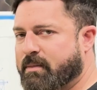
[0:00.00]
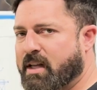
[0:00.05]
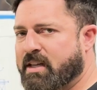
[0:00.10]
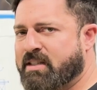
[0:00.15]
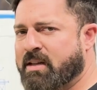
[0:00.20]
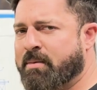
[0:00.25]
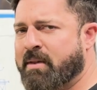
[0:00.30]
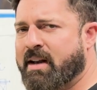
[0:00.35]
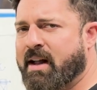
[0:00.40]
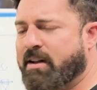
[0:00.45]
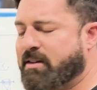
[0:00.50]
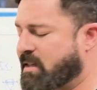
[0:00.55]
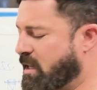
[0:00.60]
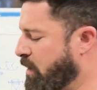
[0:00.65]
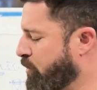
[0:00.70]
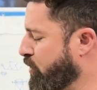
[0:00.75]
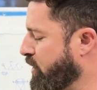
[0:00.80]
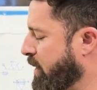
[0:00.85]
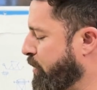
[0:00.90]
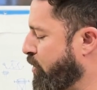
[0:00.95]
Something else that
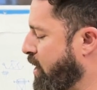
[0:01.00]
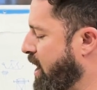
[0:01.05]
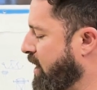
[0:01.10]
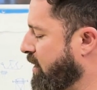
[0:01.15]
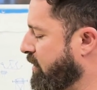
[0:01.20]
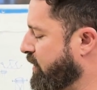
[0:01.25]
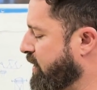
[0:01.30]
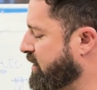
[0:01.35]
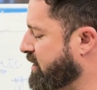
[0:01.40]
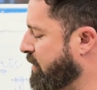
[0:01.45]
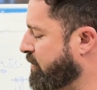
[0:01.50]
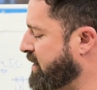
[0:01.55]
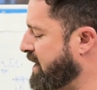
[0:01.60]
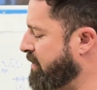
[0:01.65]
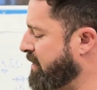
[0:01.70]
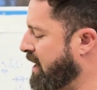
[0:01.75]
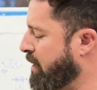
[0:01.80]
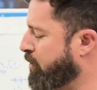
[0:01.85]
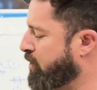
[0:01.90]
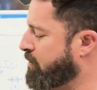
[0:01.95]
I'm really proud of is I'm
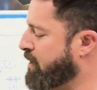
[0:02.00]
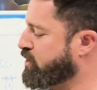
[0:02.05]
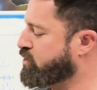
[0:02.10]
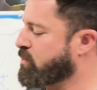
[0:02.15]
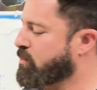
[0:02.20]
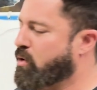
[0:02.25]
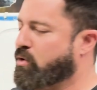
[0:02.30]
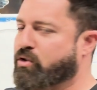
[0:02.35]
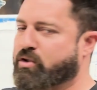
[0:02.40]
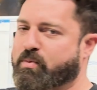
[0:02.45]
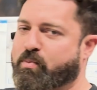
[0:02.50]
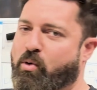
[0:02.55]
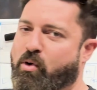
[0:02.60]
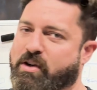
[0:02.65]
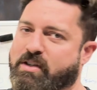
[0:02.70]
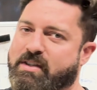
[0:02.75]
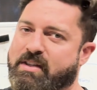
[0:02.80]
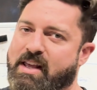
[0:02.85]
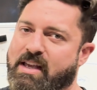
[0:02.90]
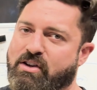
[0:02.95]
teaming up with Mentor
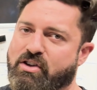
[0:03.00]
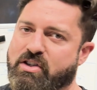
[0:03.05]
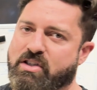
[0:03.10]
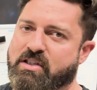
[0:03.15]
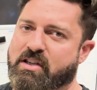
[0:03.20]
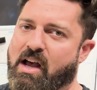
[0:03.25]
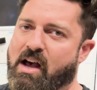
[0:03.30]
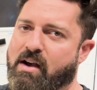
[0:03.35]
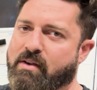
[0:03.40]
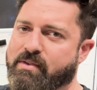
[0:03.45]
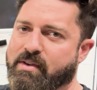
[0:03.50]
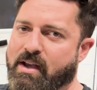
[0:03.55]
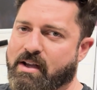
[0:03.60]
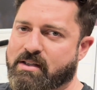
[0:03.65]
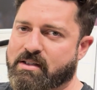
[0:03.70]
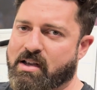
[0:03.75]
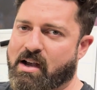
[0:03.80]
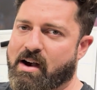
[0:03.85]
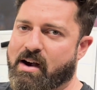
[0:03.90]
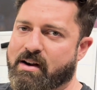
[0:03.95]
Motorsports, and they just solved
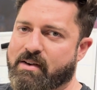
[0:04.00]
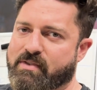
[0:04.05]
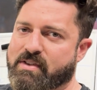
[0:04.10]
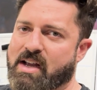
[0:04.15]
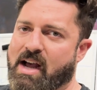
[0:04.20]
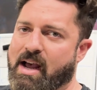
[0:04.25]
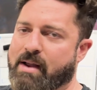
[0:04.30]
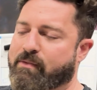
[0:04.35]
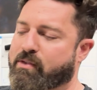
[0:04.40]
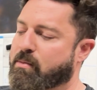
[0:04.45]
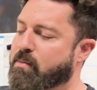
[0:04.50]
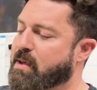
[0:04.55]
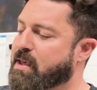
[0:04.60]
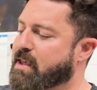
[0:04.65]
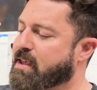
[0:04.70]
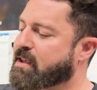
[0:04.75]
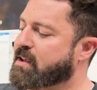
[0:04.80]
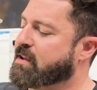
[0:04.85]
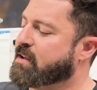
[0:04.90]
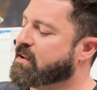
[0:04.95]
a ton of time for
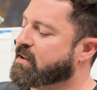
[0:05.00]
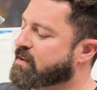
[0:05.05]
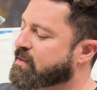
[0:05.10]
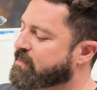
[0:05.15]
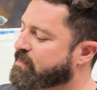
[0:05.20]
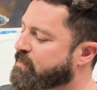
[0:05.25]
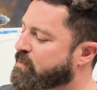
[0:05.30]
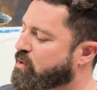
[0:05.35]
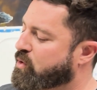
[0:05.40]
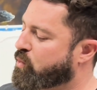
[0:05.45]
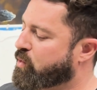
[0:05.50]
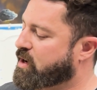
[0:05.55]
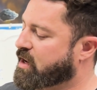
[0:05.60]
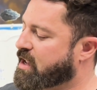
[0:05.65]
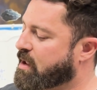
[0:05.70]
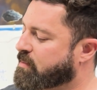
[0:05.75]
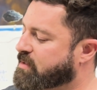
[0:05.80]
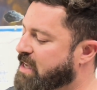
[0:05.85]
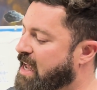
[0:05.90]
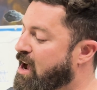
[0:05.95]
me when it
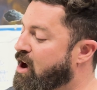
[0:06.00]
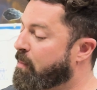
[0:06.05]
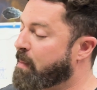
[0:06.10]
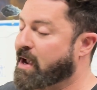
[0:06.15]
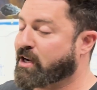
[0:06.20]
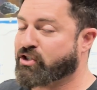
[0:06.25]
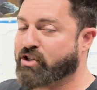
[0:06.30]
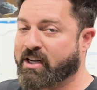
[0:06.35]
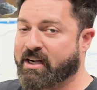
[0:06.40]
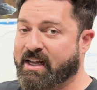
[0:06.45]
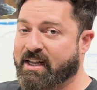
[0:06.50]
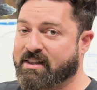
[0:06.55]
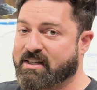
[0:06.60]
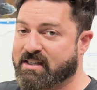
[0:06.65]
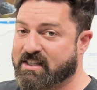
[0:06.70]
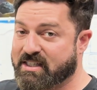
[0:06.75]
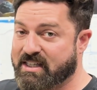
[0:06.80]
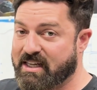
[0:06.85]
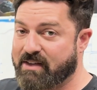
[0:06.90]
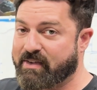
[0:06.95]
comes to how I'm actually gonna get the
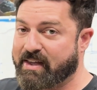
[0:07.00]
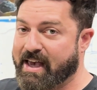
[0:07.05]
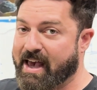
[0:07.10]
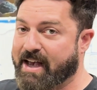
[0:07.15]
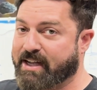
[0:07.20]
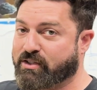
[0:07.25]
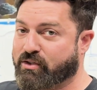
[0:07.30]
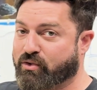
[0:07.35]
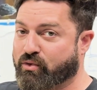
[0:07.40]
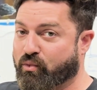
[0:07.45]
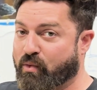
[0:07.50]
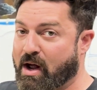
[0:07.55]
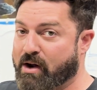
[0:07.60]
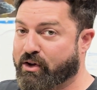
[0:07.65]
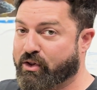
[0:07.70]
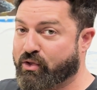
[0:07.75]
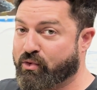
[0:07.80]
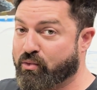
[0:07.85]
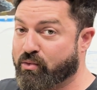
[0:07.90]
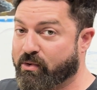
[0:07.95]
CD axles
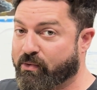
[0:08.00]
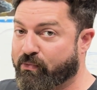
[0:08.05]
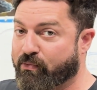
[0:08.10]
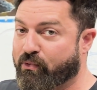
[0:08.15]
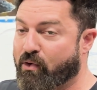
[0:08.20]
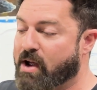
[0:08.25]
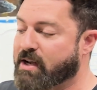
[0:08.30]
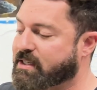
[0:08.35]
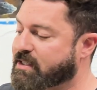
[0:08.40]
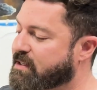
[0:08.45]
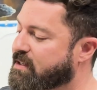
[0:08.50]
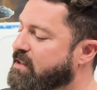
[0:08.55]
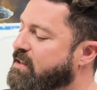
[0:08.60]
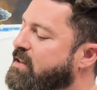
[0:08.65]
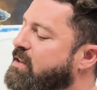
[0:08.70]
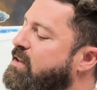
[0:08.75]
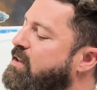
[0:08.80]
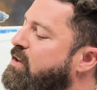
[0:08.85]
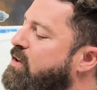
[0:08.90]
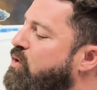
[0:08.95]
routed through the front
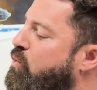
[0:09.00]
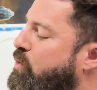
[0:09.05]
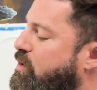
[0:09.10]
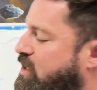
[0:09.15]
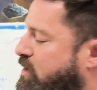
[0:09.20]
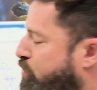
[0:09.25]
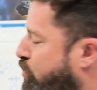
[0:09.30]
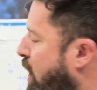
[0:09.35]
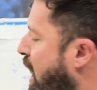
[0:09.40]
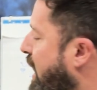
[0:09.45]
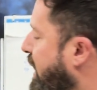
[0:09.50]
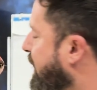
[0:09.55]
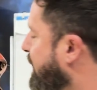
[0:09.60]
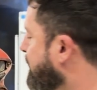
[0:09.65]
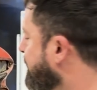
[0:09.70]
with this bracket.